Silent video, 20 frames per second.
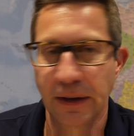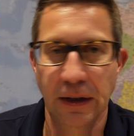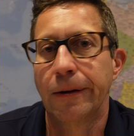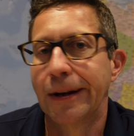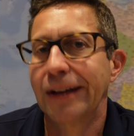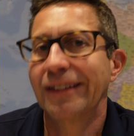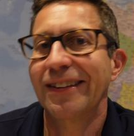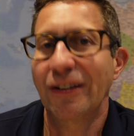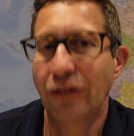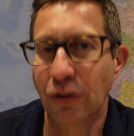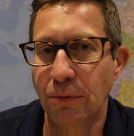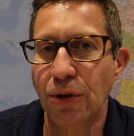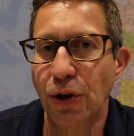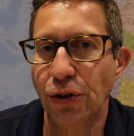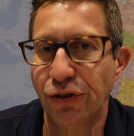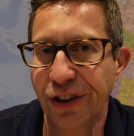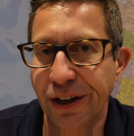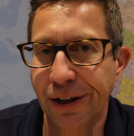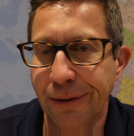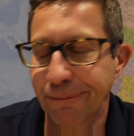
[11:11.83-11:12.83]
Let's have some
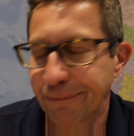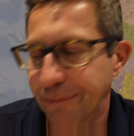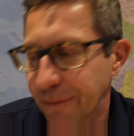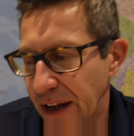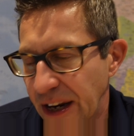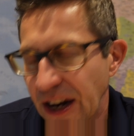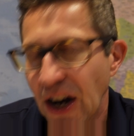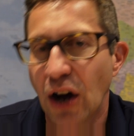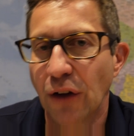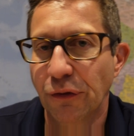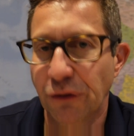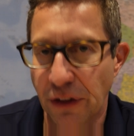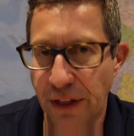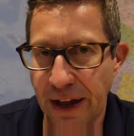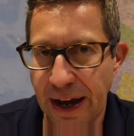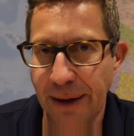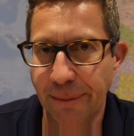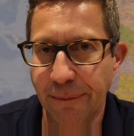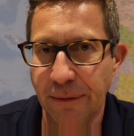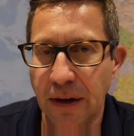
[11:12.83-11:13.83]
music. And after
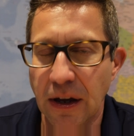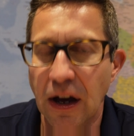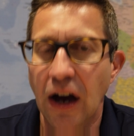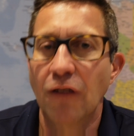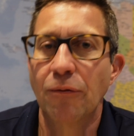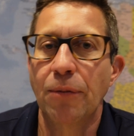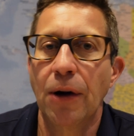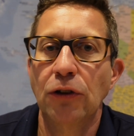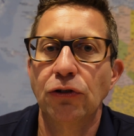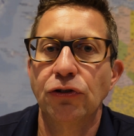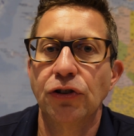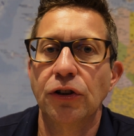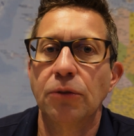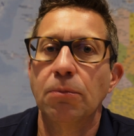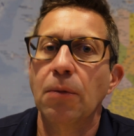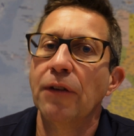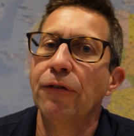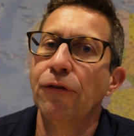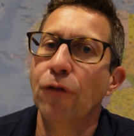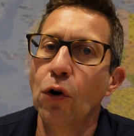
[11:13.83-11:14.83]
that, I've posted
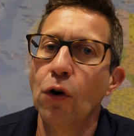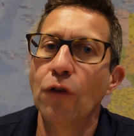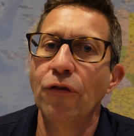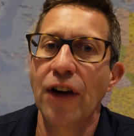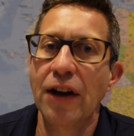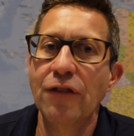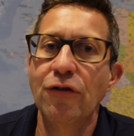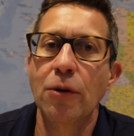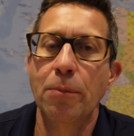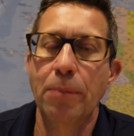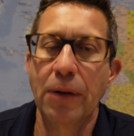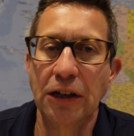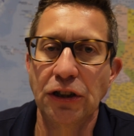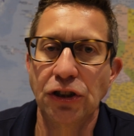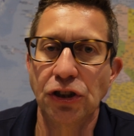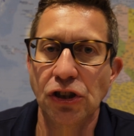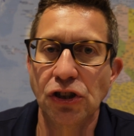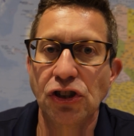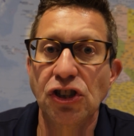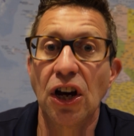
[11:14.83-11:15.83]
my 4 favourite
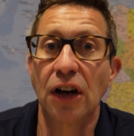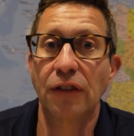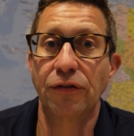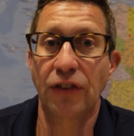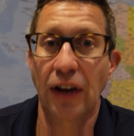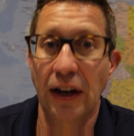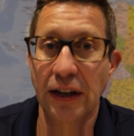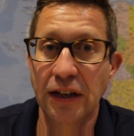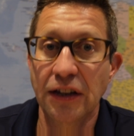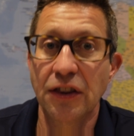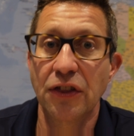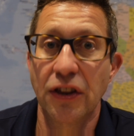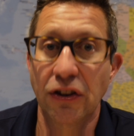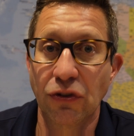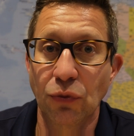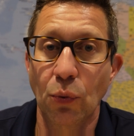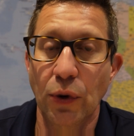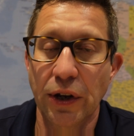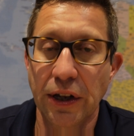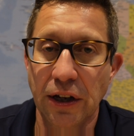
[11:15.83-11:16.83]
pictures that I've taken
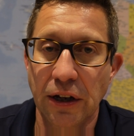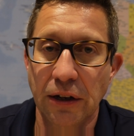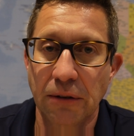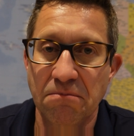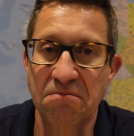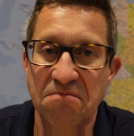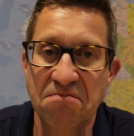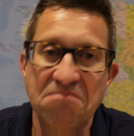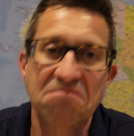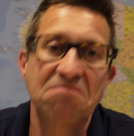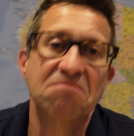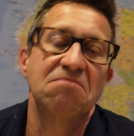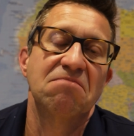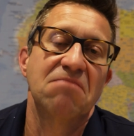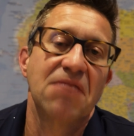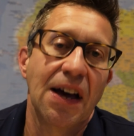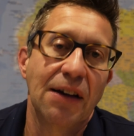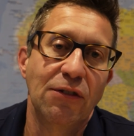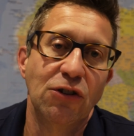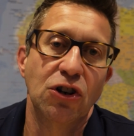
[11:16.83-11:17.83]
this week.
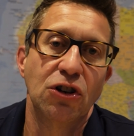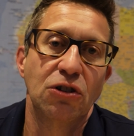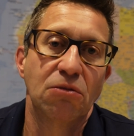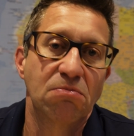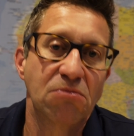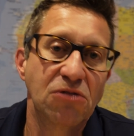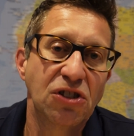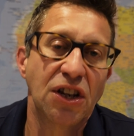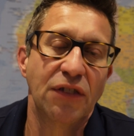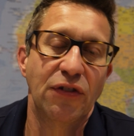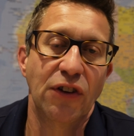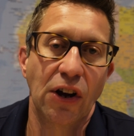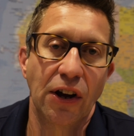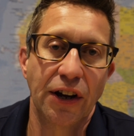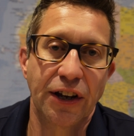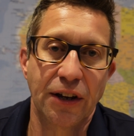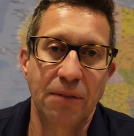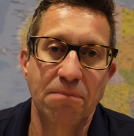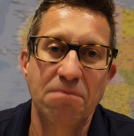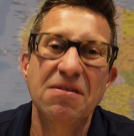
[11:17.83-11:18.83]
Have a look, see if you
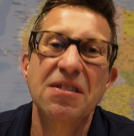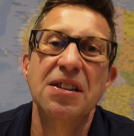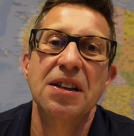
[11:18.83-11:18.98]
like them.